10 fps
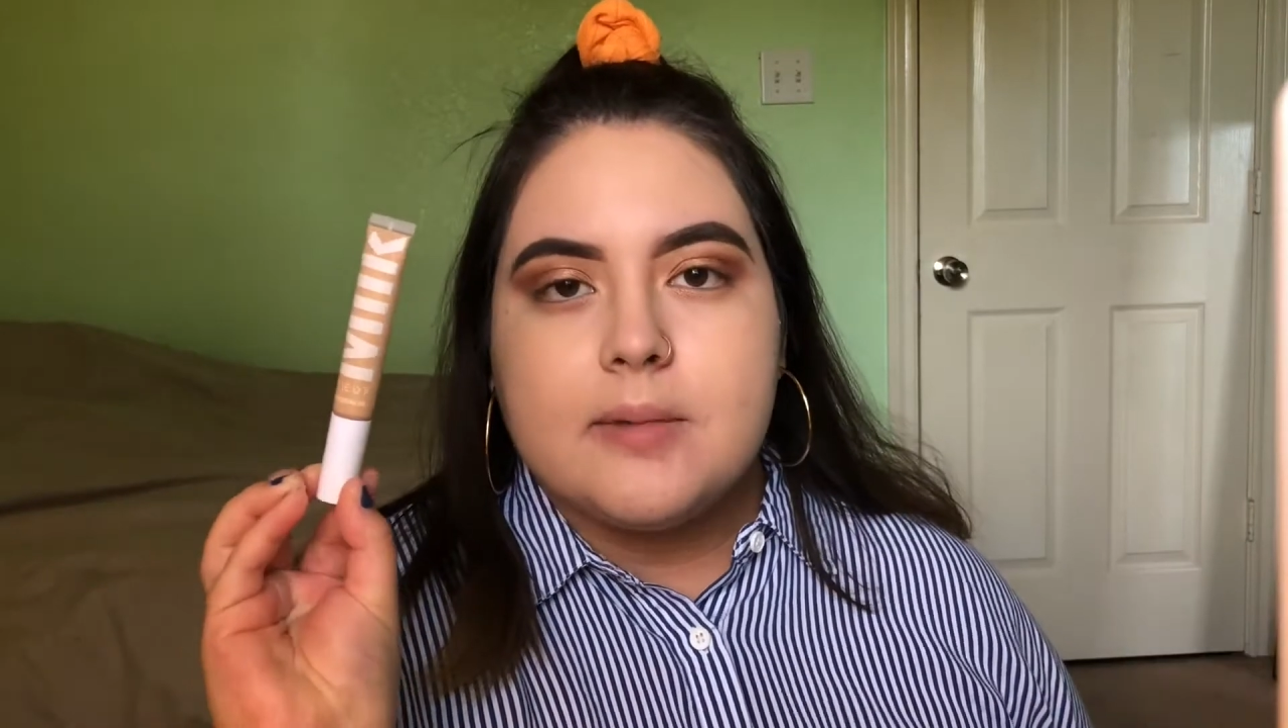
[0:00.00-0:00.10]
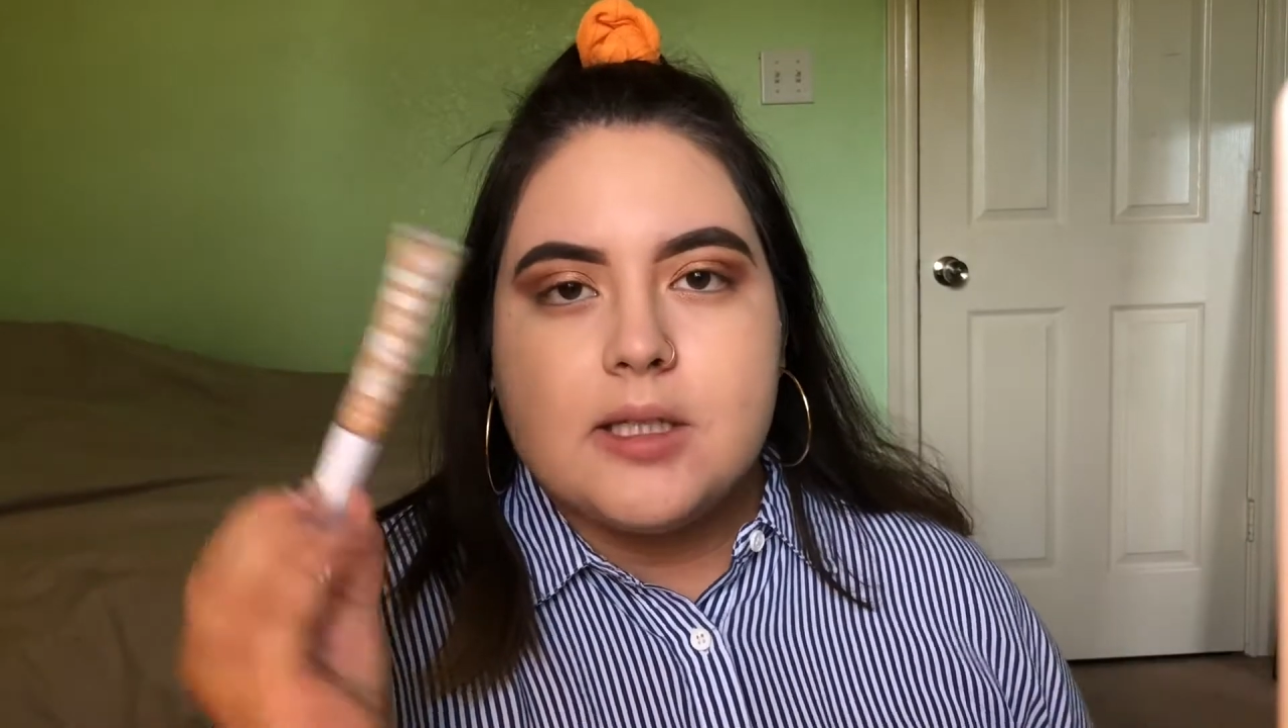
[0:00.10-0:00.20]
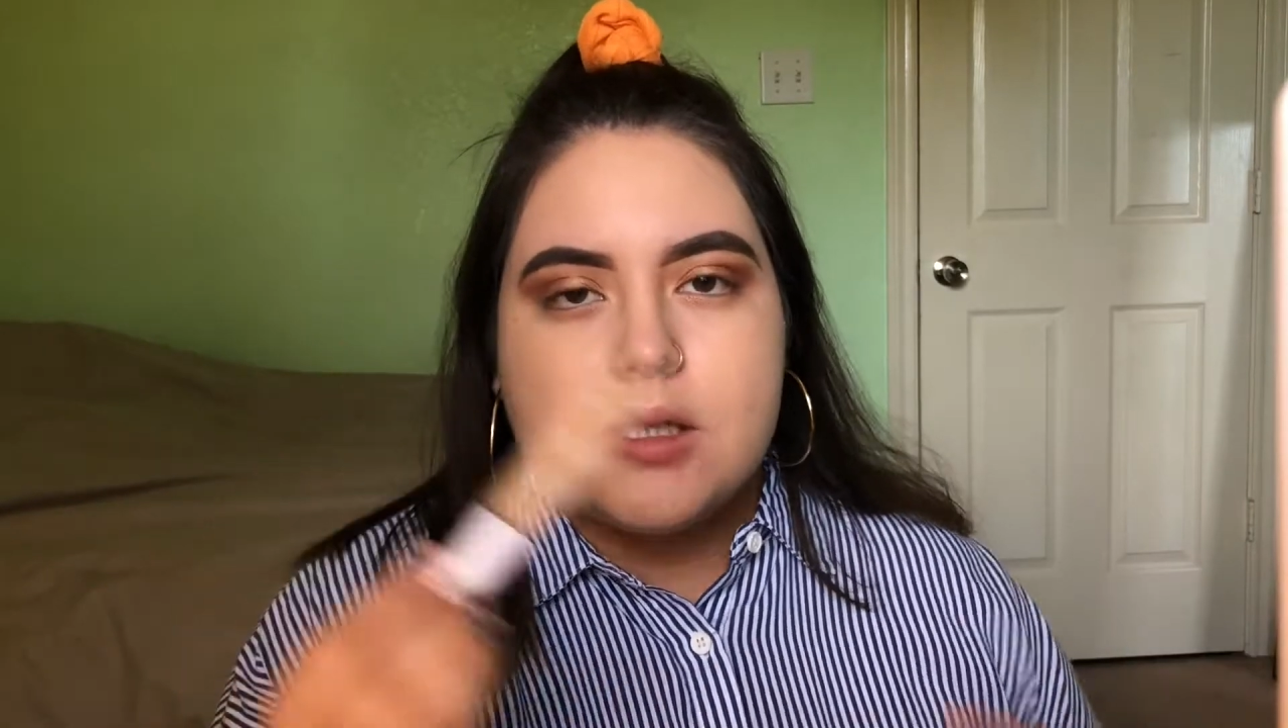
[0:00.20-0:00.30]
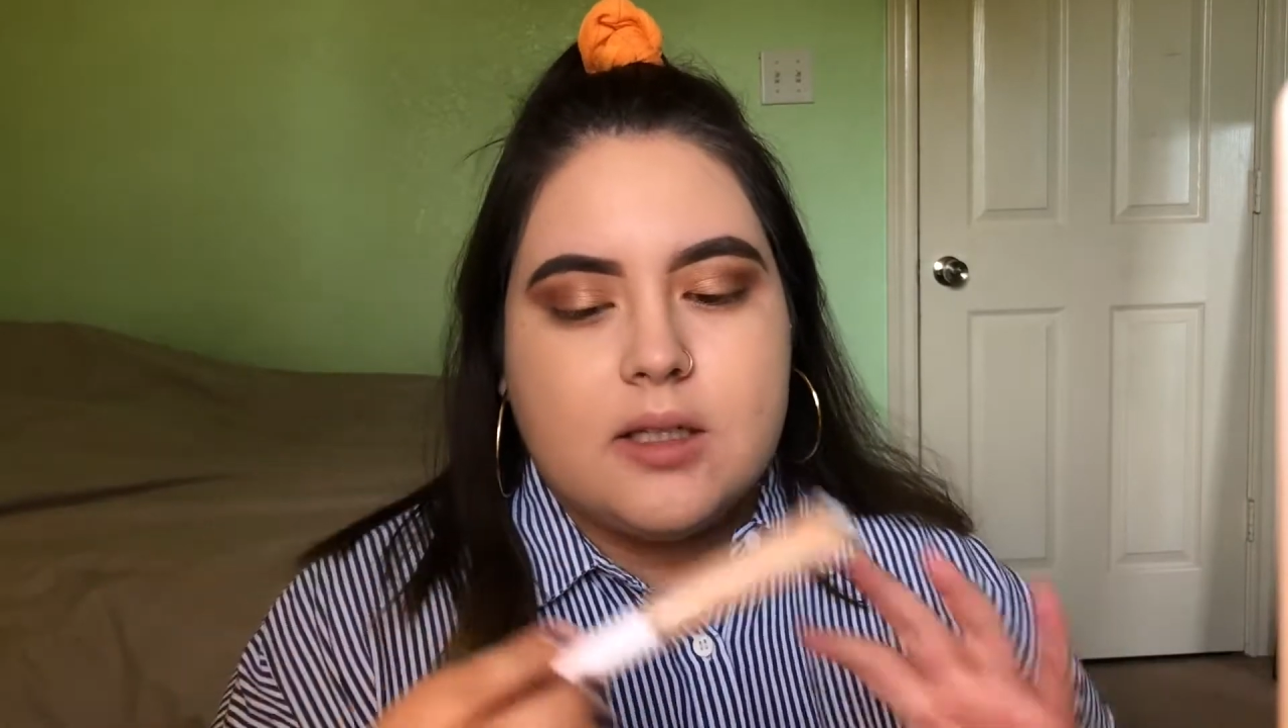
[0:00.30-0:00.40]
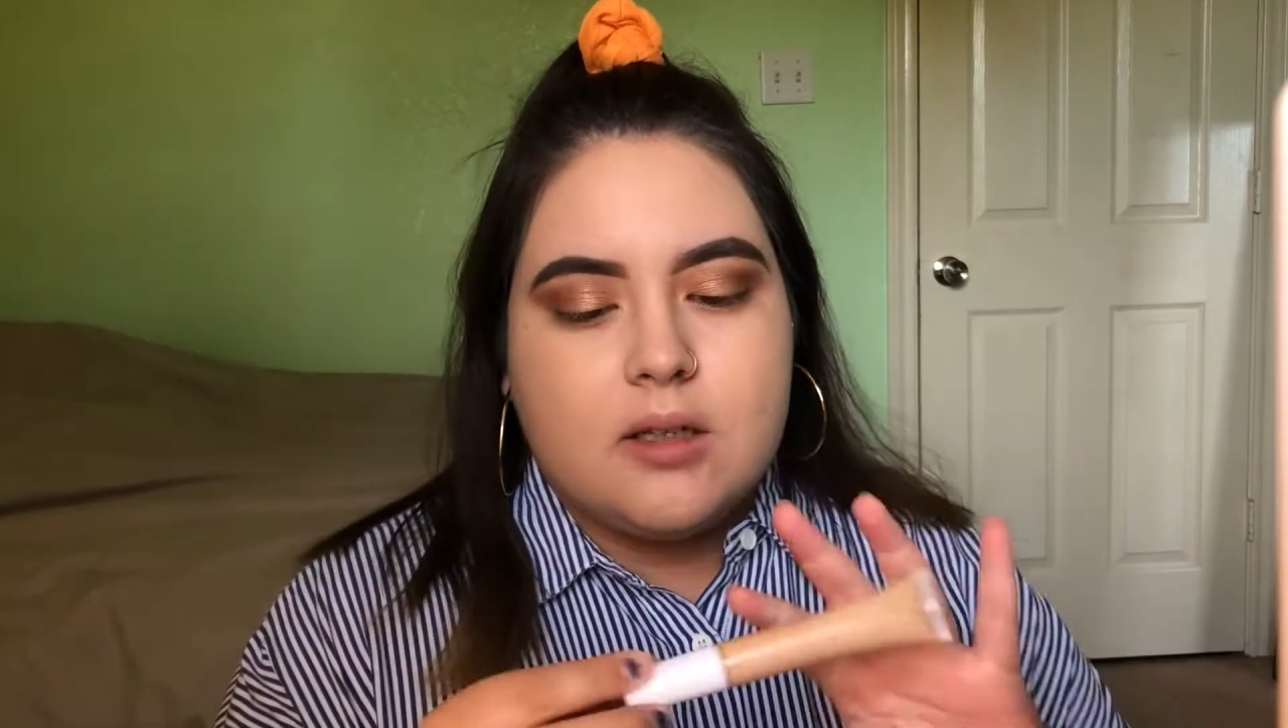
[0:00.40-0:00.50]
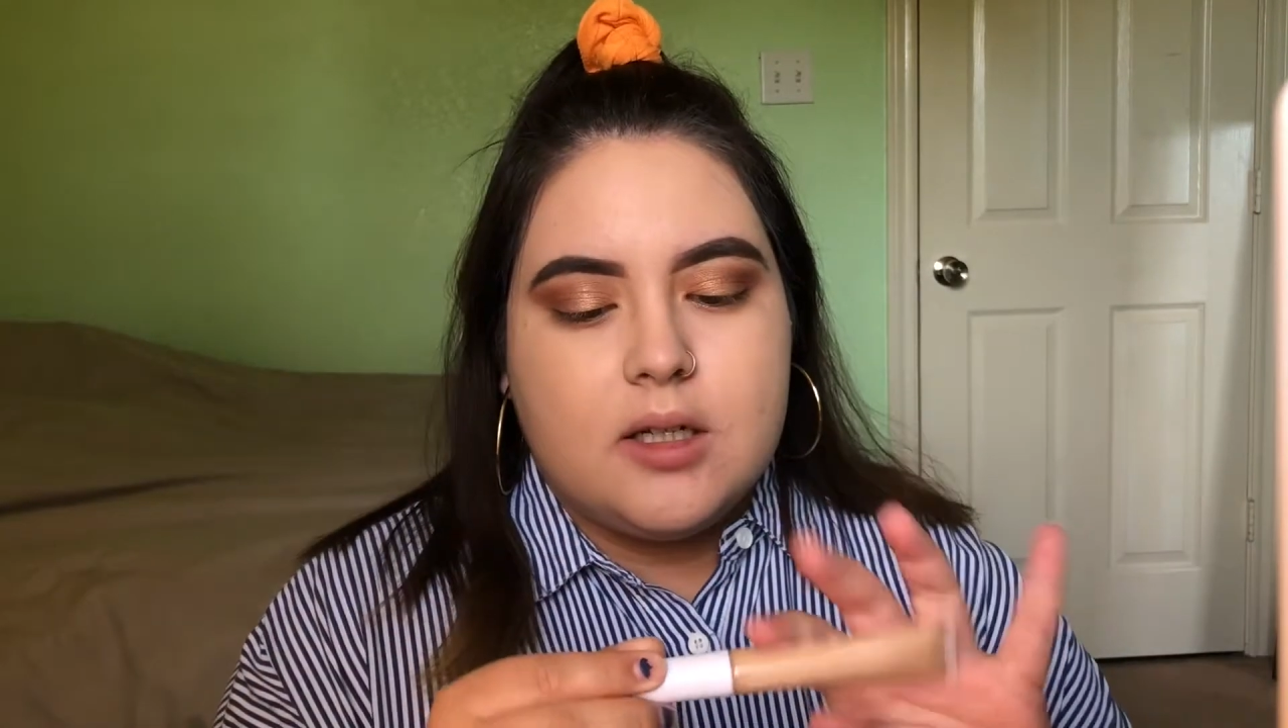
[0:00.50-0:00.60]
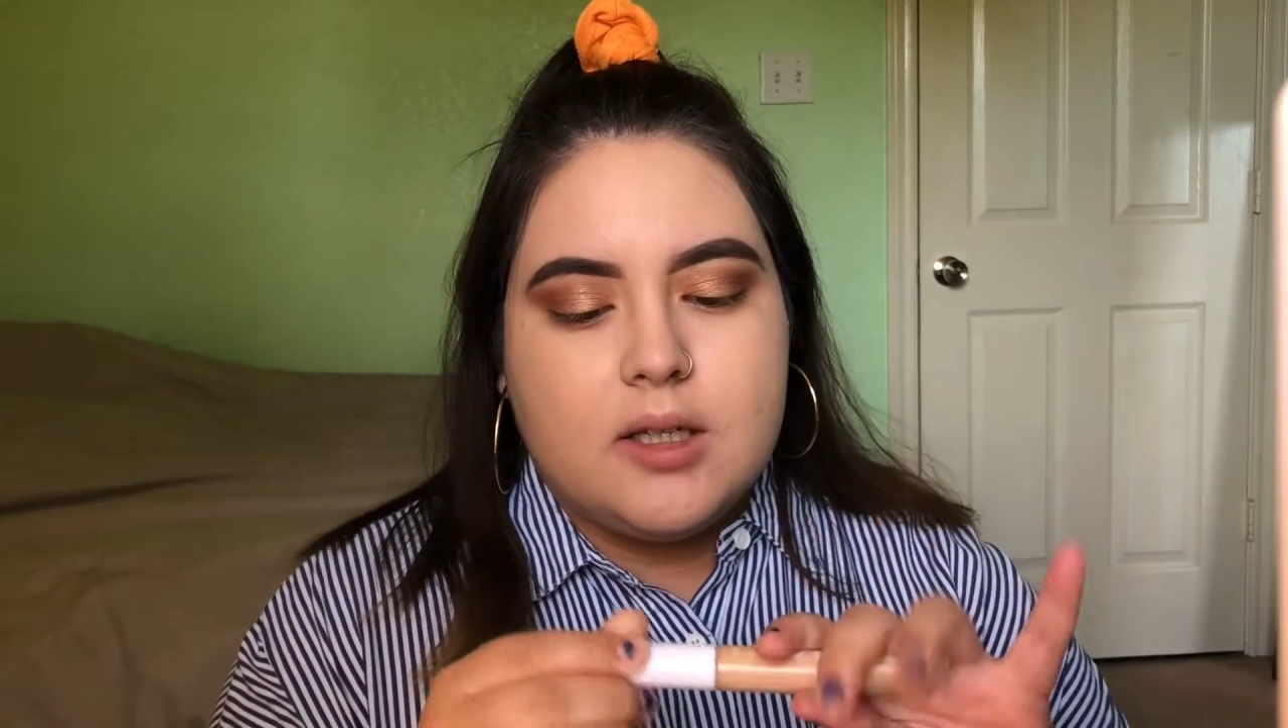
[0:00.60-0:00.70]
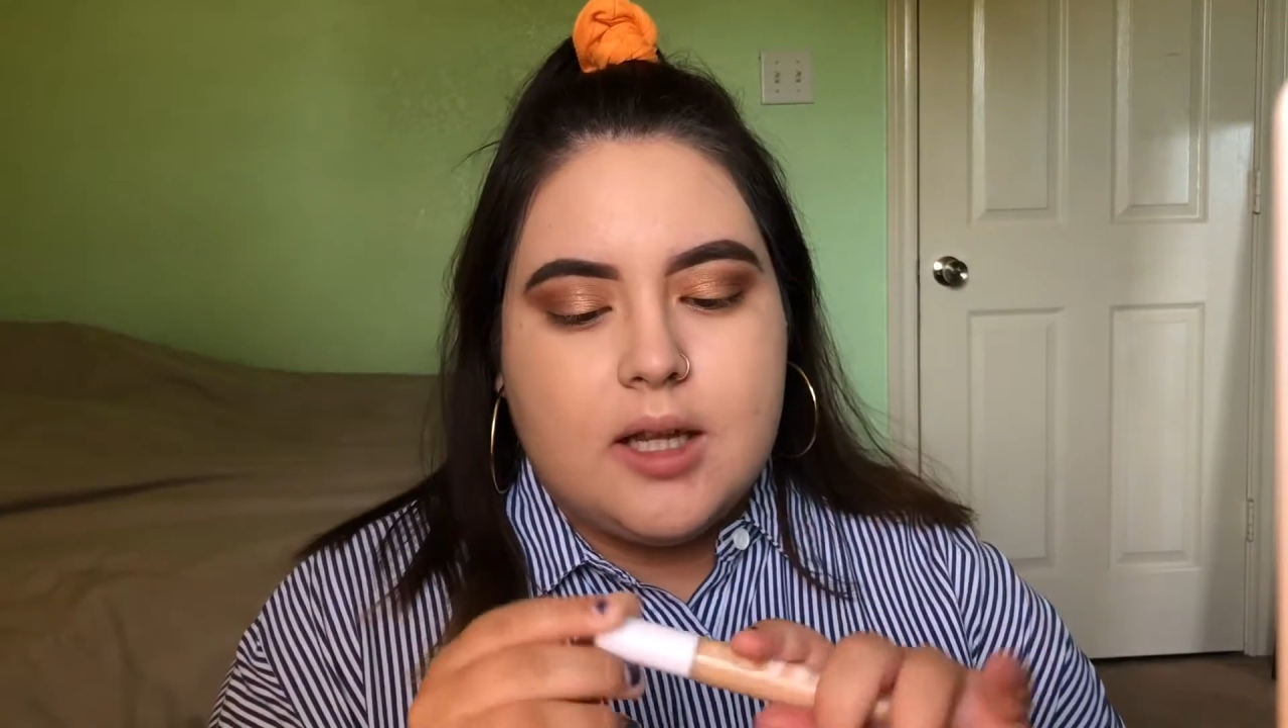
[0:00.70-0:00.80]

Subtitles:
Concealer.